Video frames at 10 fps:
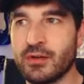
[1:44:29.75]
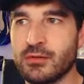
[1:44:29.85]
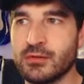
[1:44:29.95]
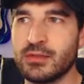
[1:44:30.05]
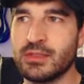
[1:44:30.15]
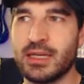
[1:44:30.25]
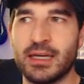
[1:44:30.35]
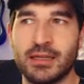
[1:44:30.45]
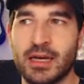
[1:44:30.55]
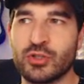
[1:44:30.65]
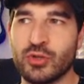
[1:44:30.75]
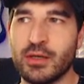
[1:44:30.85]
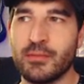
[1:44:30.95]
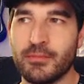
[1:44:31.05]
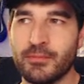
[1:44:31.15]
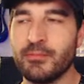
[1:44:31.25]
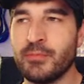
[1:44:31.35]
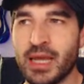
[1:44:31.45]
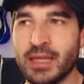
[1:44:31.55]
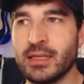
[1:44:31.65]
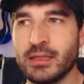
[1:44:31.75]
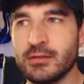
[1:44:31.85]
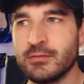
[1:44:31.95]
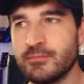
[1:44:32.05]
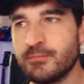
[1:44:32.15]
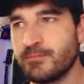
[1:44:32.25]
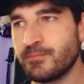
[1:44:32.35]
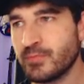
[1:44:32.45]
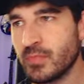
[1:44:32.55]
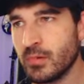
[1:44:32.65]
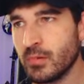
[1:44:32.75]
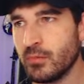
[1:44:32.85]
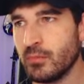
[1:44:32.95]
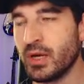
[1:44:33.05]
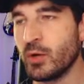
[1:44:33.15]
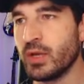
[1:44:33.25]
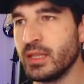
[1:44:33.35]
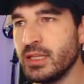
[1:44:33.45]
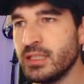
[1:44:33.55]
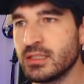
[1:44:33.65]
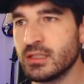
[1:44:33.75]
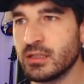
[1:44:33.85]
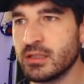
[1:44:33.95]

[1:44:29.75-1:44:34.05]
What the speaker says: than actually made it. By the way, these are